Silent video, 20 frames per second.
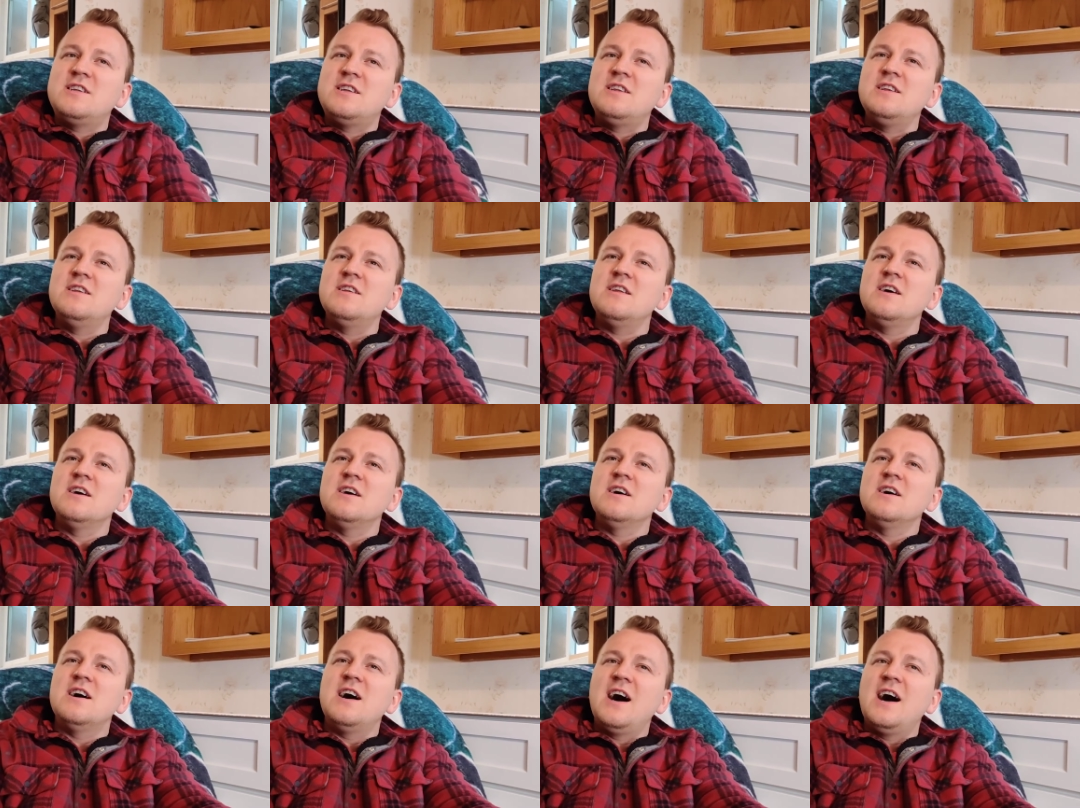Didn't
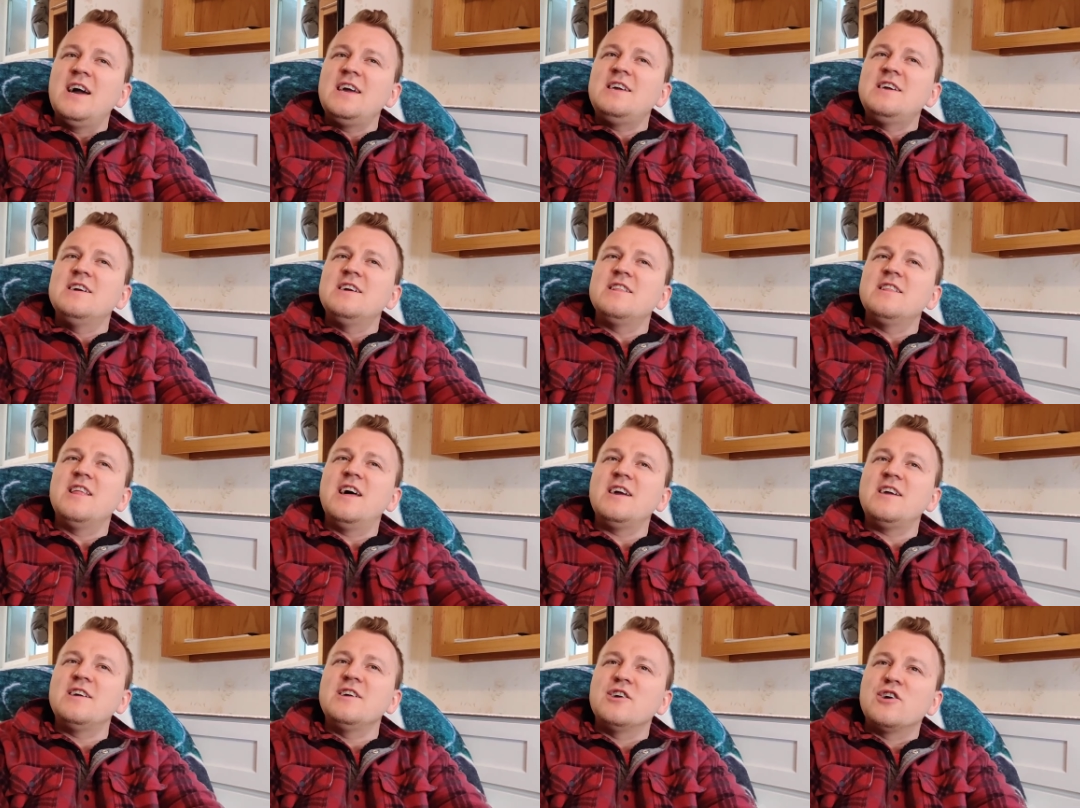I get,
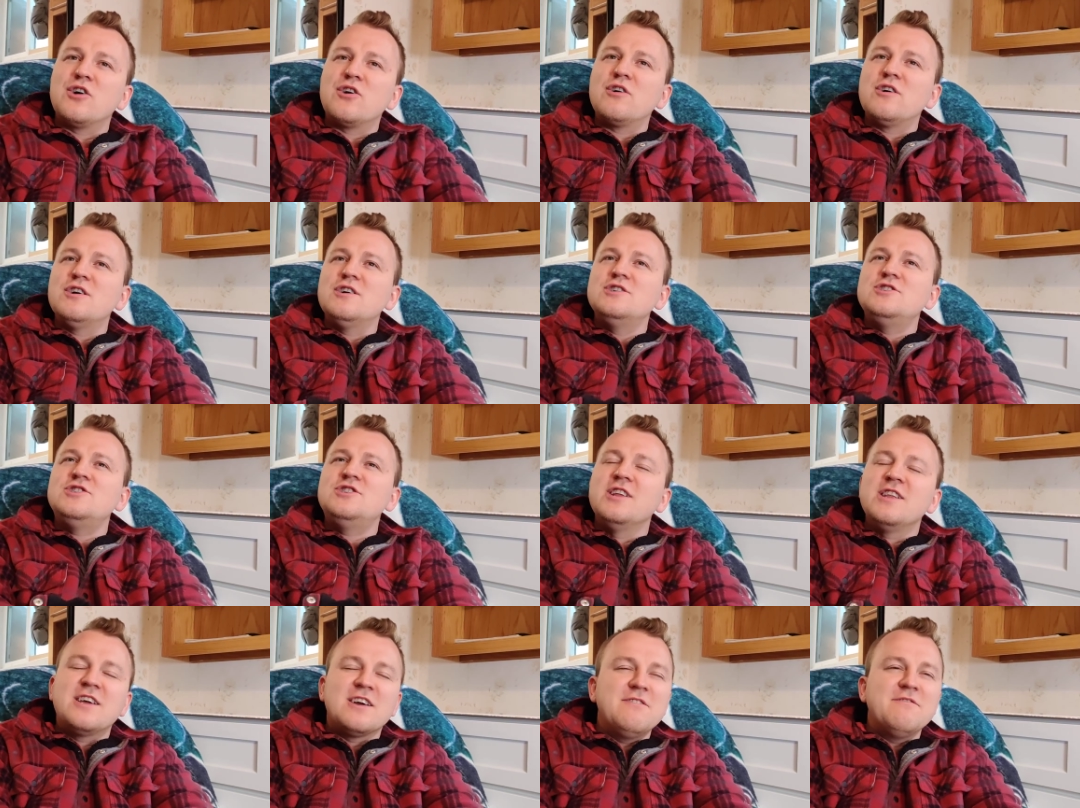like,
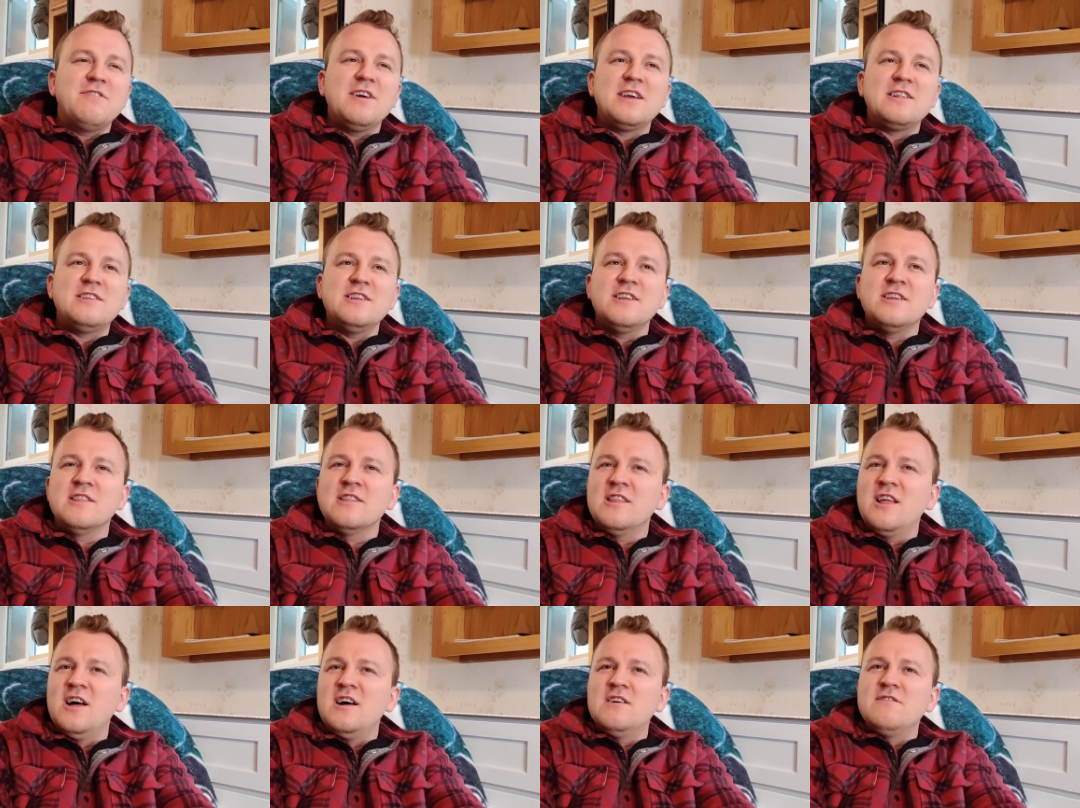encouraged and convicted
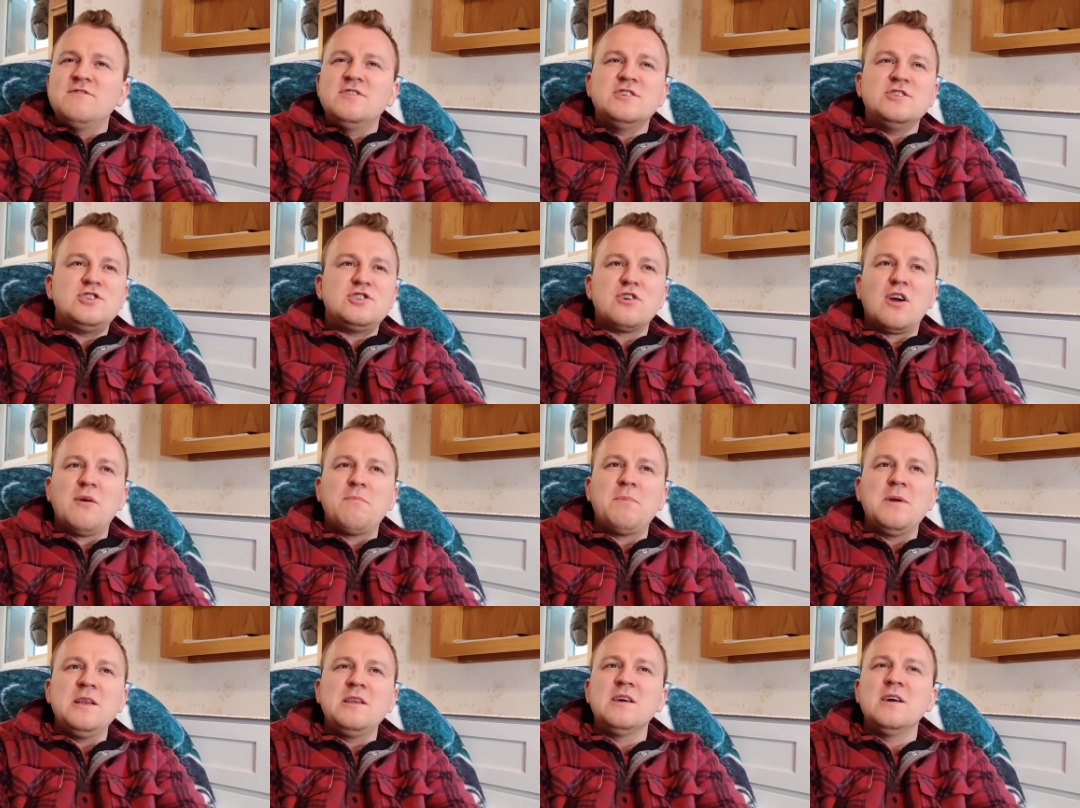and loved and
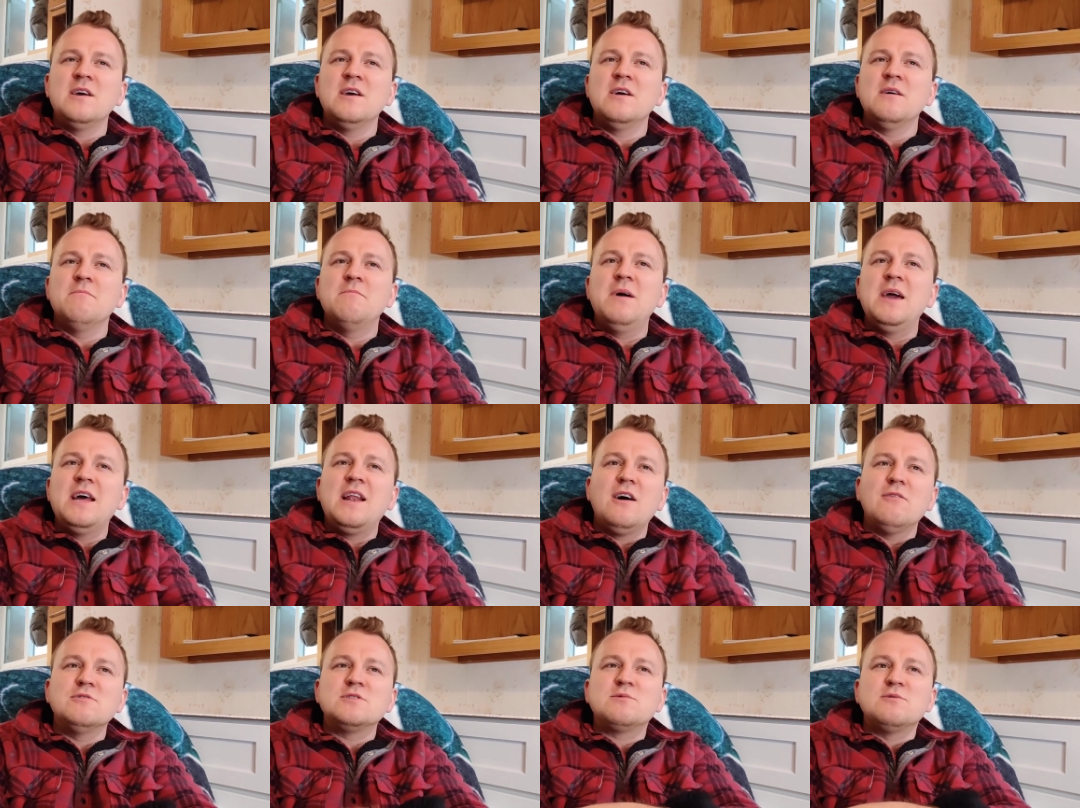sharpened?
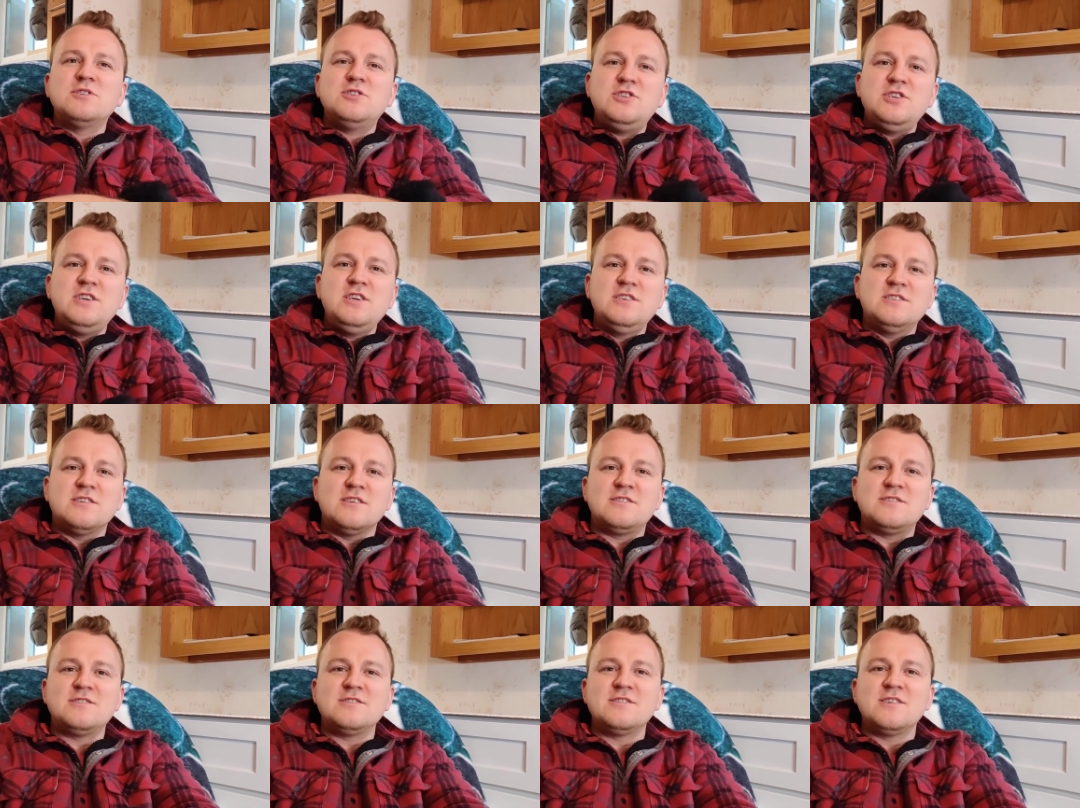Man, I was with
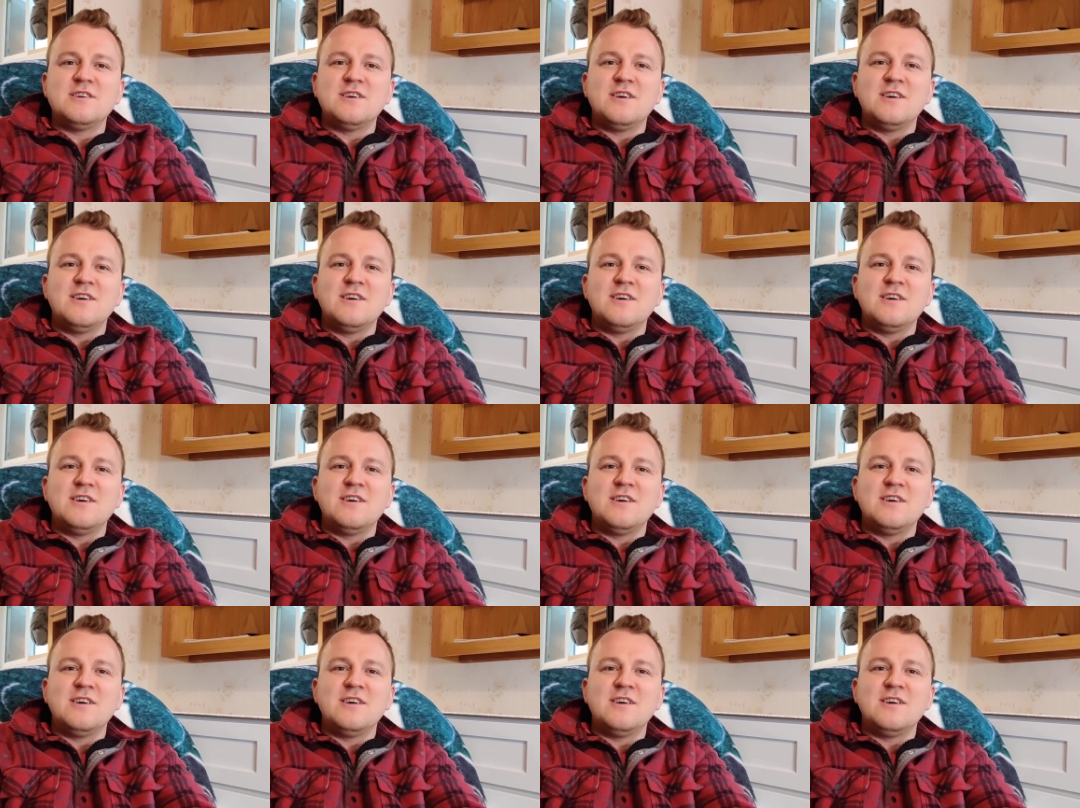Jesus.